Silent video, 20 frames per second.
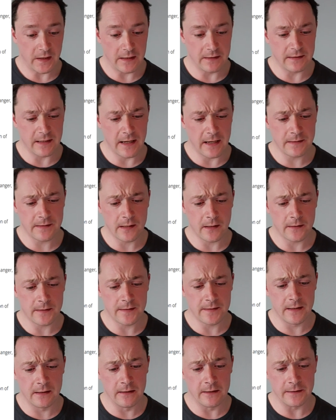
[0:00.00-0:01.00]
intense
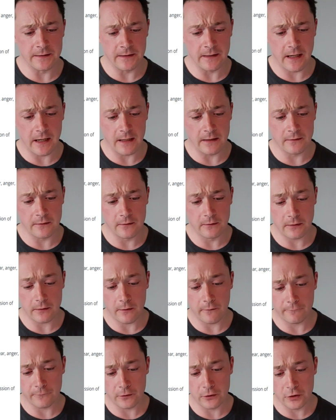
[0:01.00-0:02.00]
hostility and
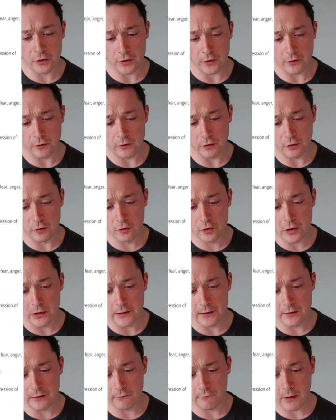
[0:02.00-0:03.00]
aversion,
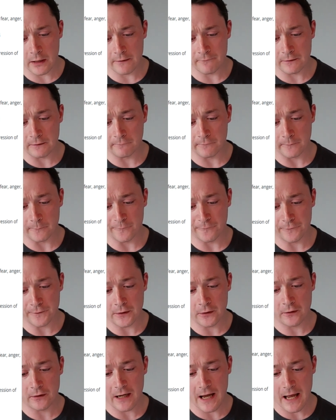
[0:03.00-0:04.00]
usually deriving from
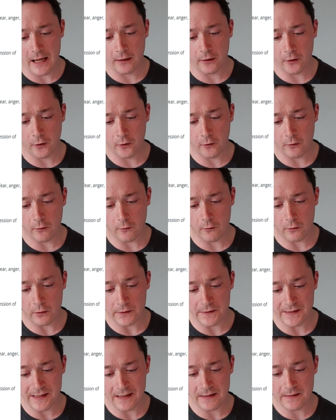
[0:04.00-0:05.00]
fear, anger, or
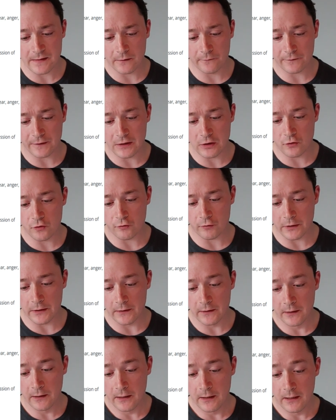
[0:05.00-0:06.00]
a sense of
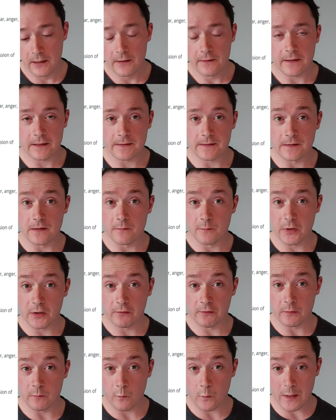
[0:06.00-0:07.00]
injury. That's in the
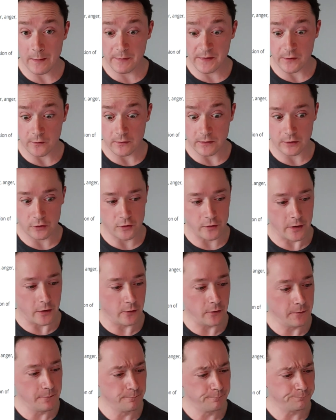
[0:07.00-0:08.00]
Merriam-Webster
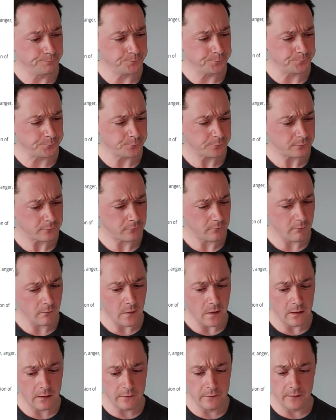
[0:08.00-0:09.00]
dictionary.
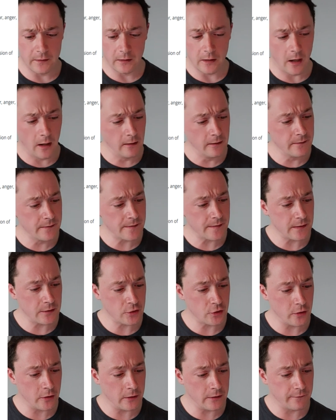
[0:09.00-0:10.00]
The Collins
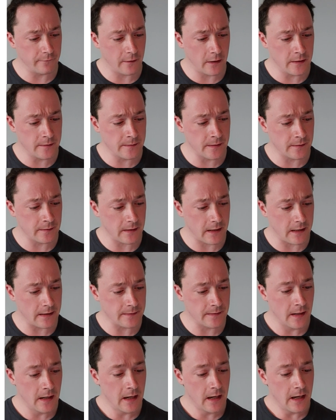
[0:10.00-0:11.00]
dictionary defines it
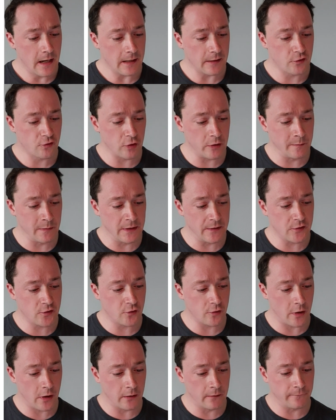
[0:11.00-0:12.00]
as extremely
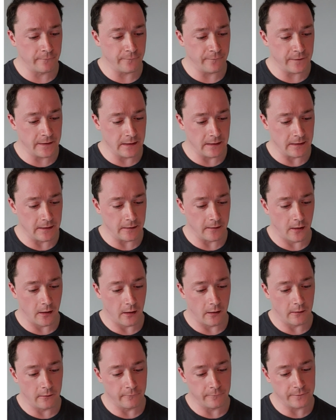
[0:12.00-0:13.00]
strong feeling
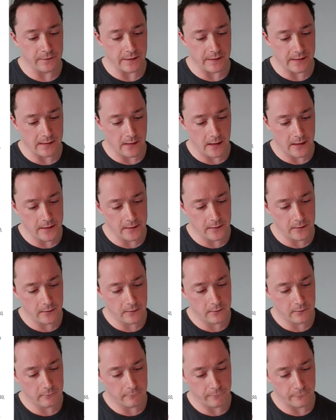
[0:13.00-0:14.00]
of dislike
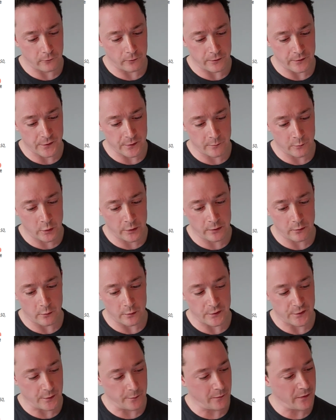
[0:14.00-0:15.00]
for someone
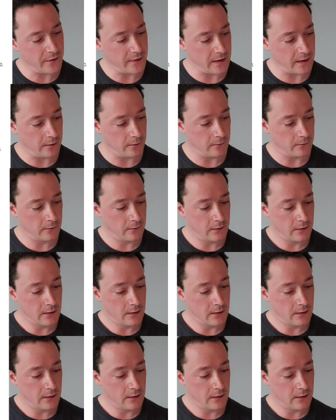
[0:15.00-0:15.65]
or something.